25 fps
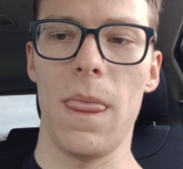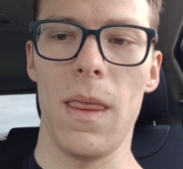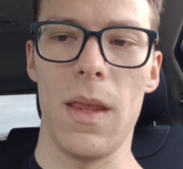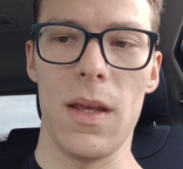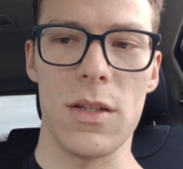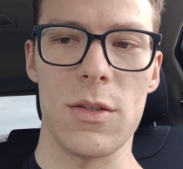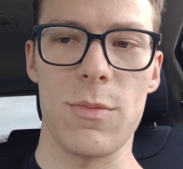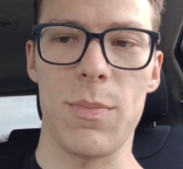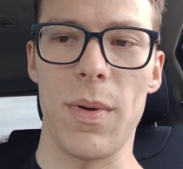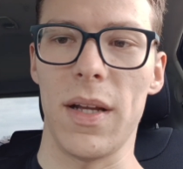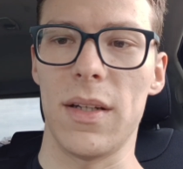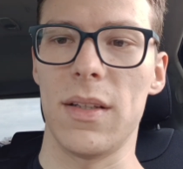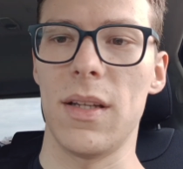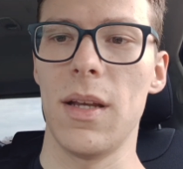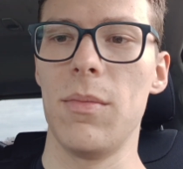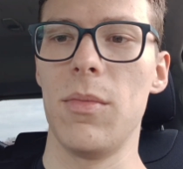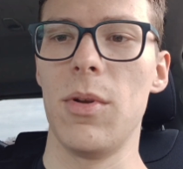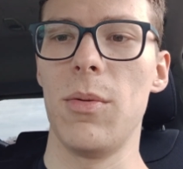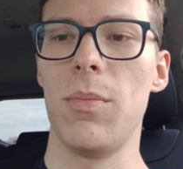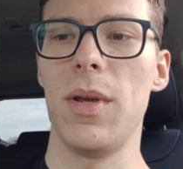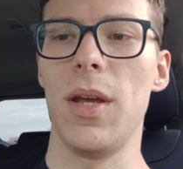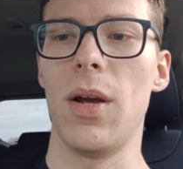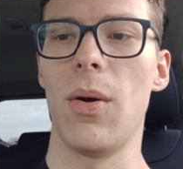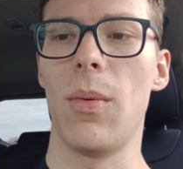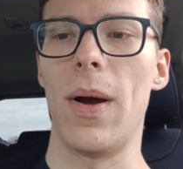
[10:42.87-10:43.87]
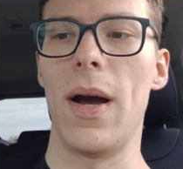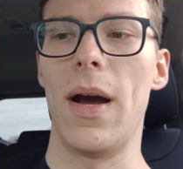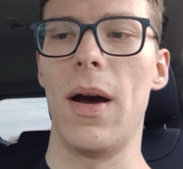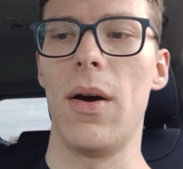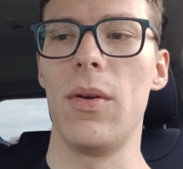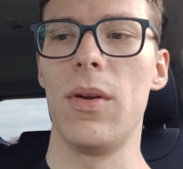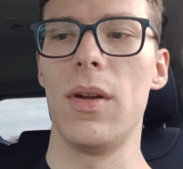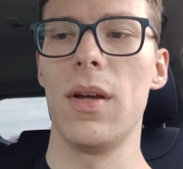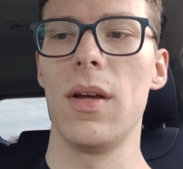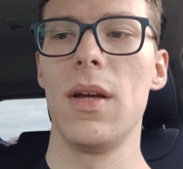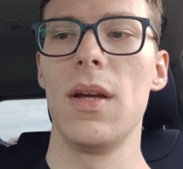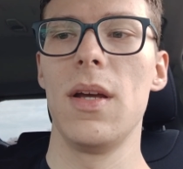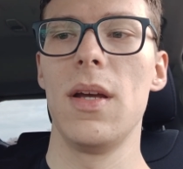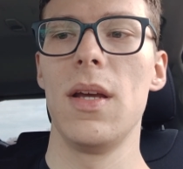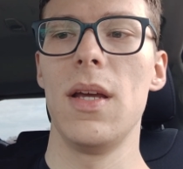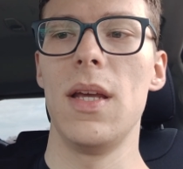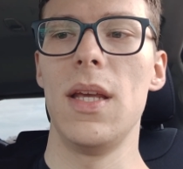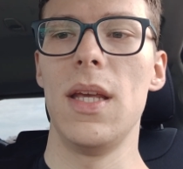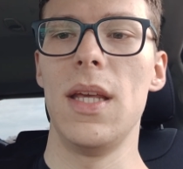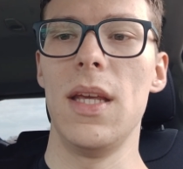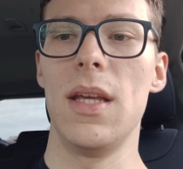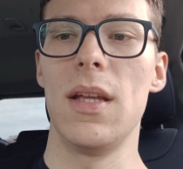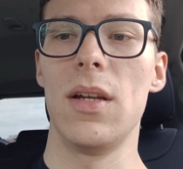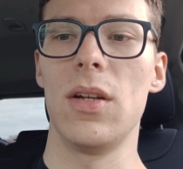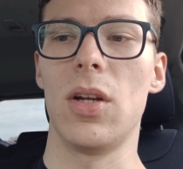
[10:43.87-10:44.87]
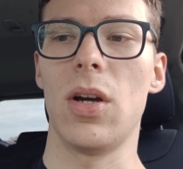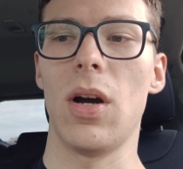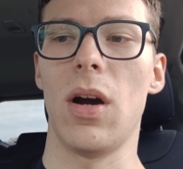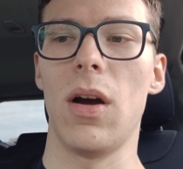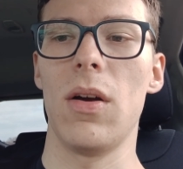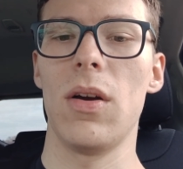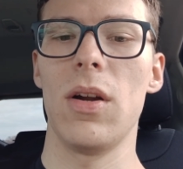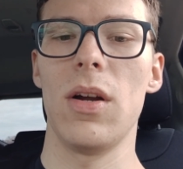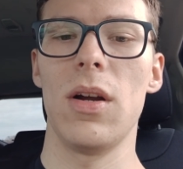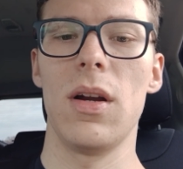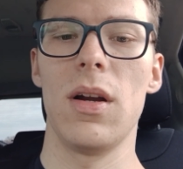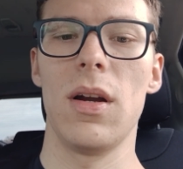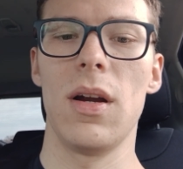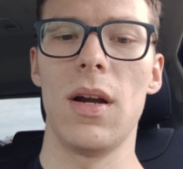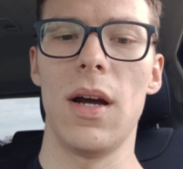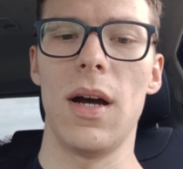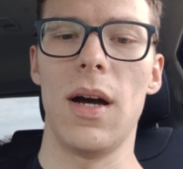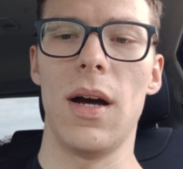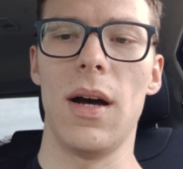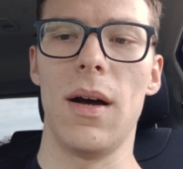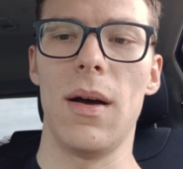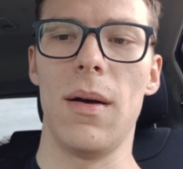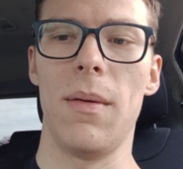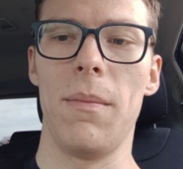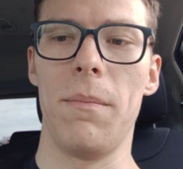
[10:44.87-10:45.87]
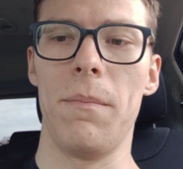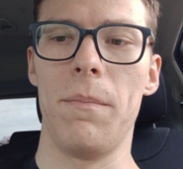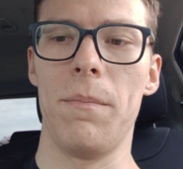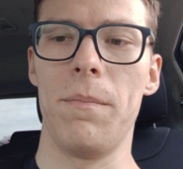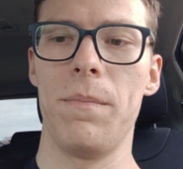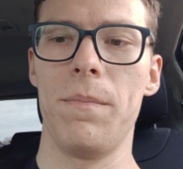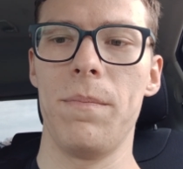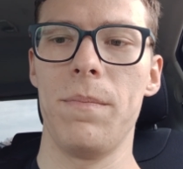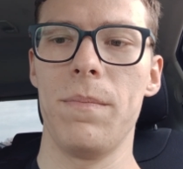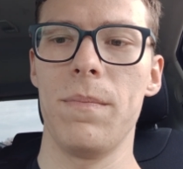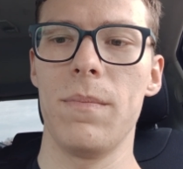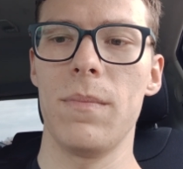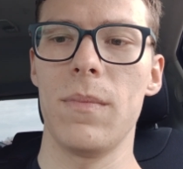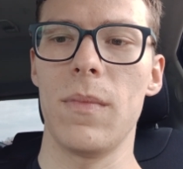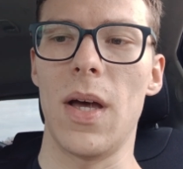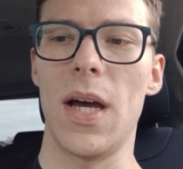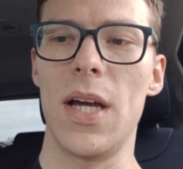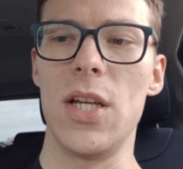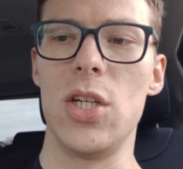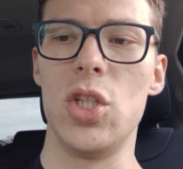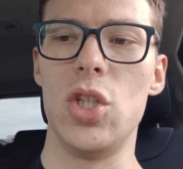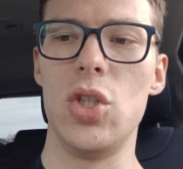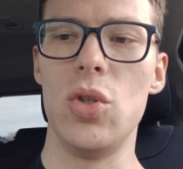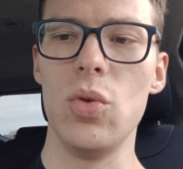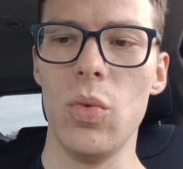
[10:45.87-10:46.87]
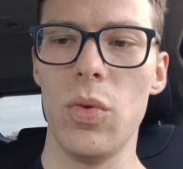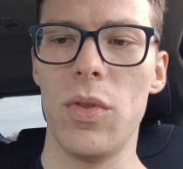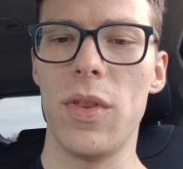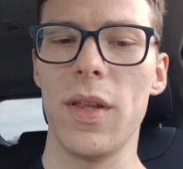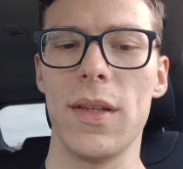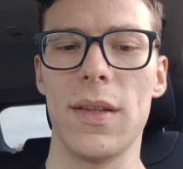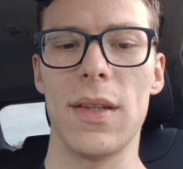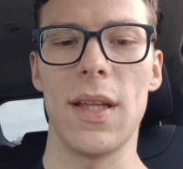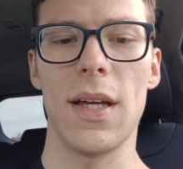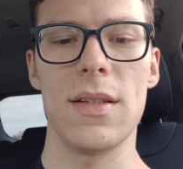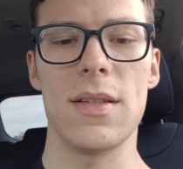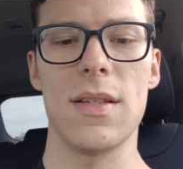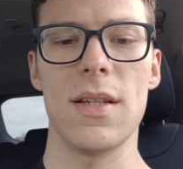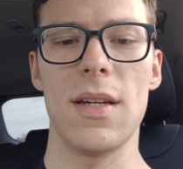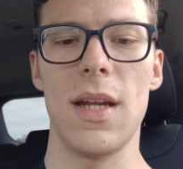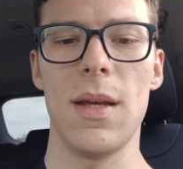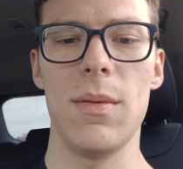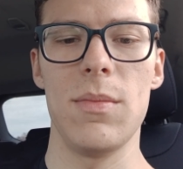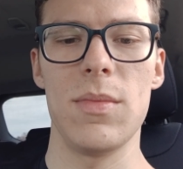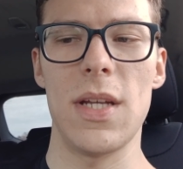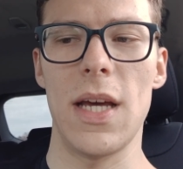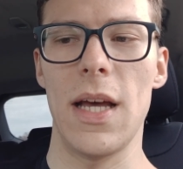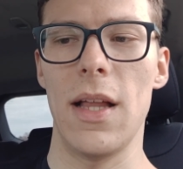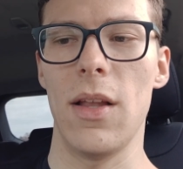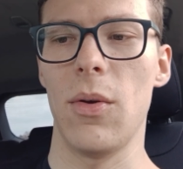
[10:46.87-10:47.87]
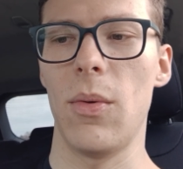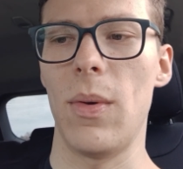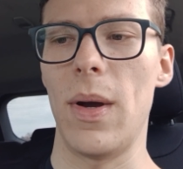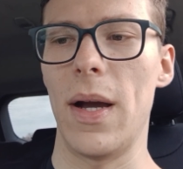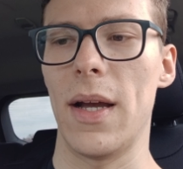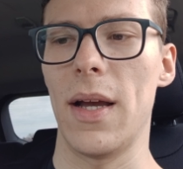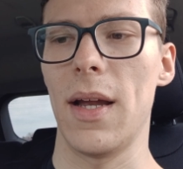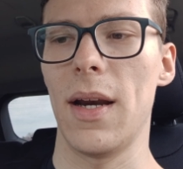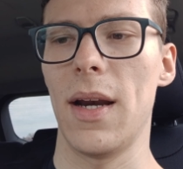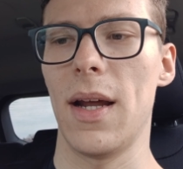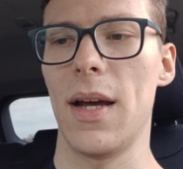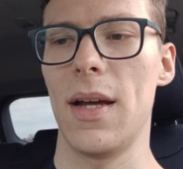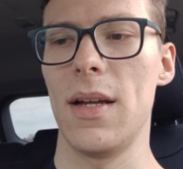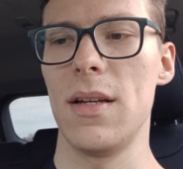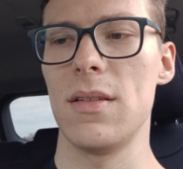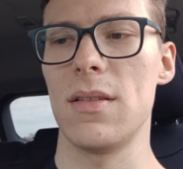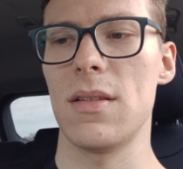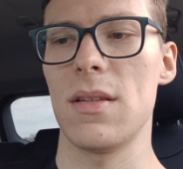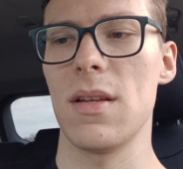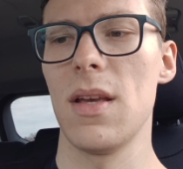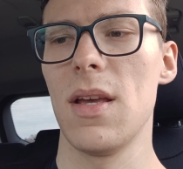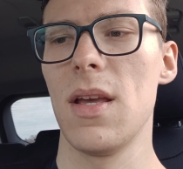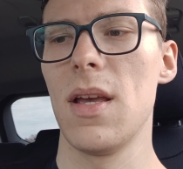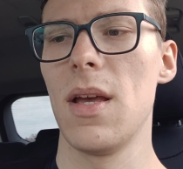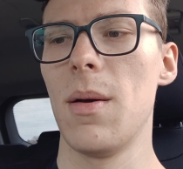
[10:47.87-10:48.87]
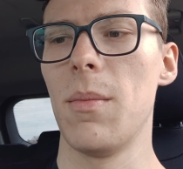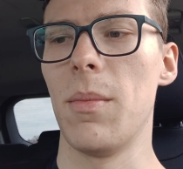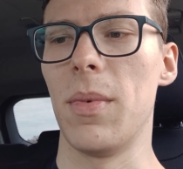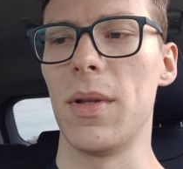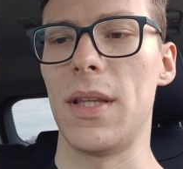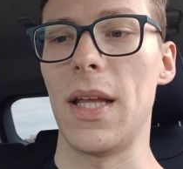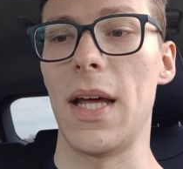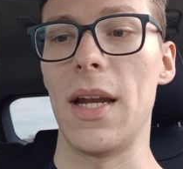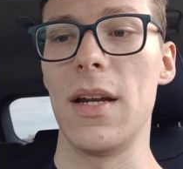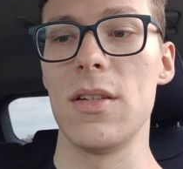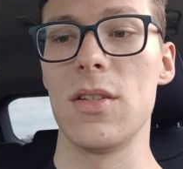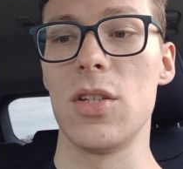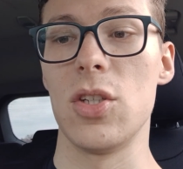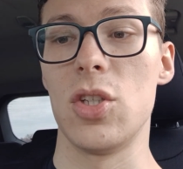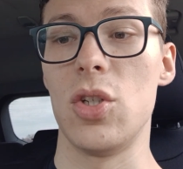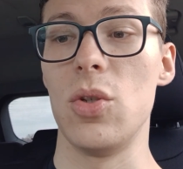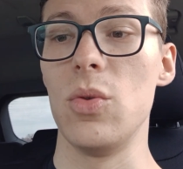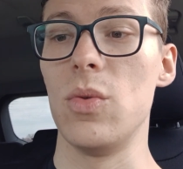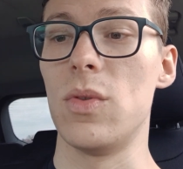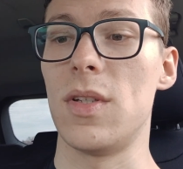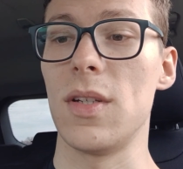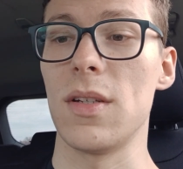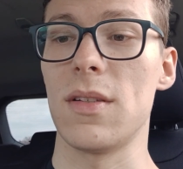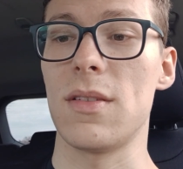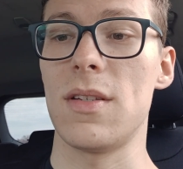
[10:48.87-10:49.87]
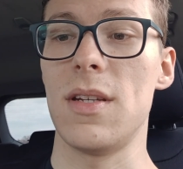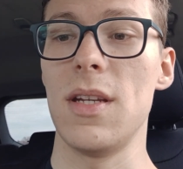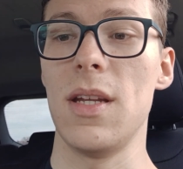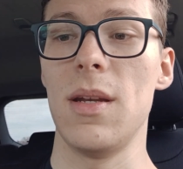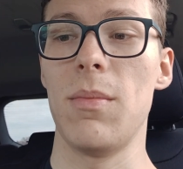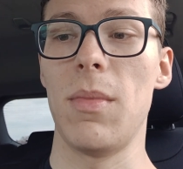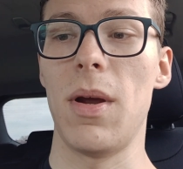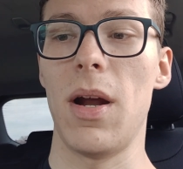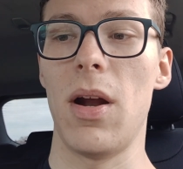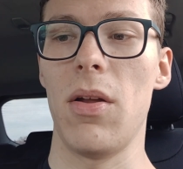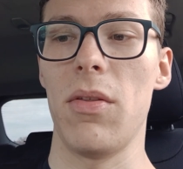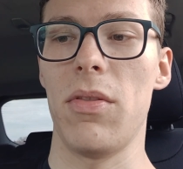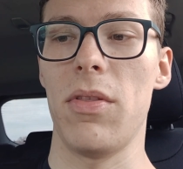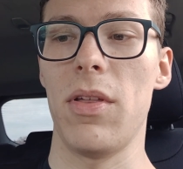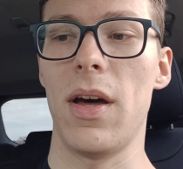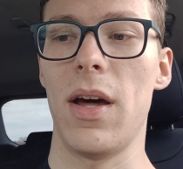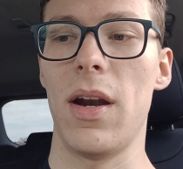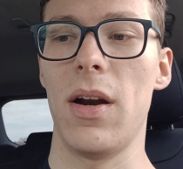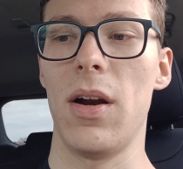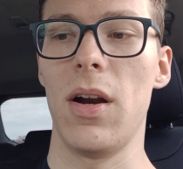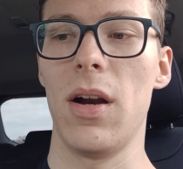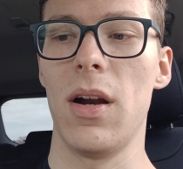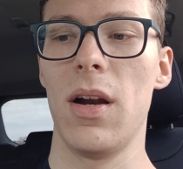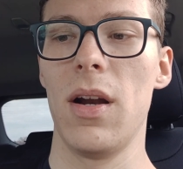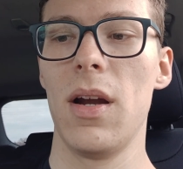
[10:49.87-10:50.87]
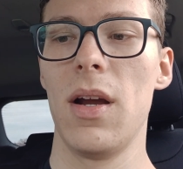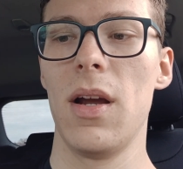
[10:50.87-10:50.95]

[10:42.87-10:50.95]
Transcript: Expect him to be around. Ian Carter, I do think that's a name Tyler recognized, but that is a 2:16 marathoner.